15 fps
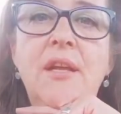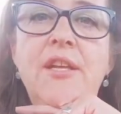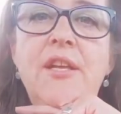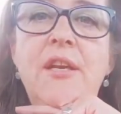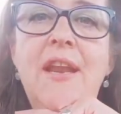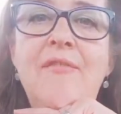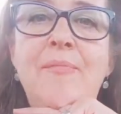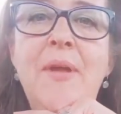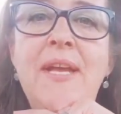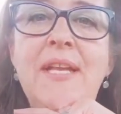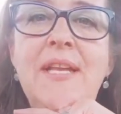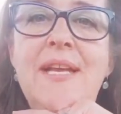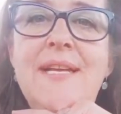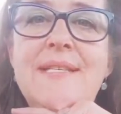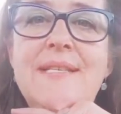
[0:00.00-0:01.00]
You love my
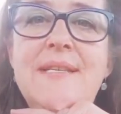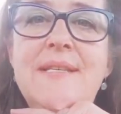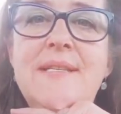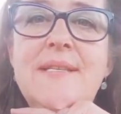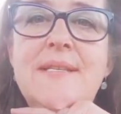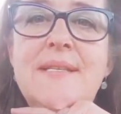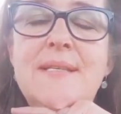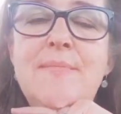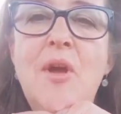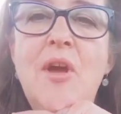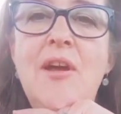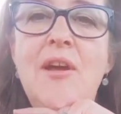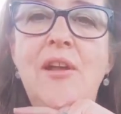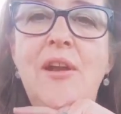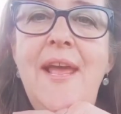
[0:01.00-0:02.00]
glasses,
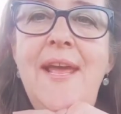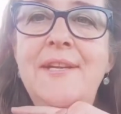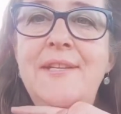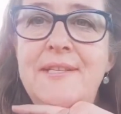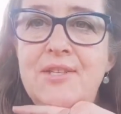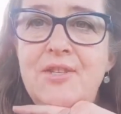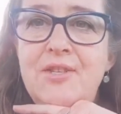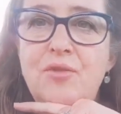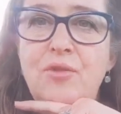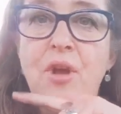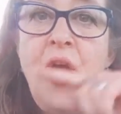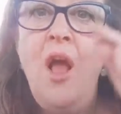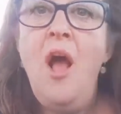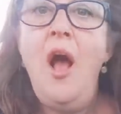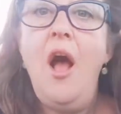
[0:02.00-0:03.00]
smile, and straw.
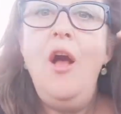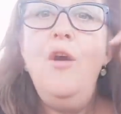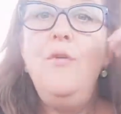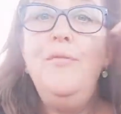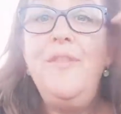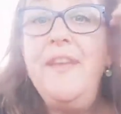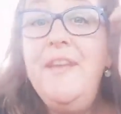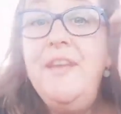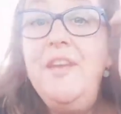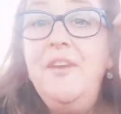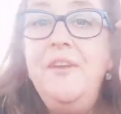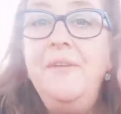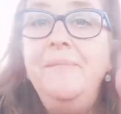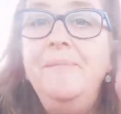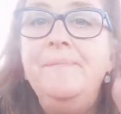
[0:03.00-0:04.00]
Oh, thank
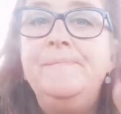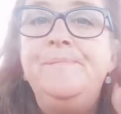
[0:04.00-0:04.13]
you.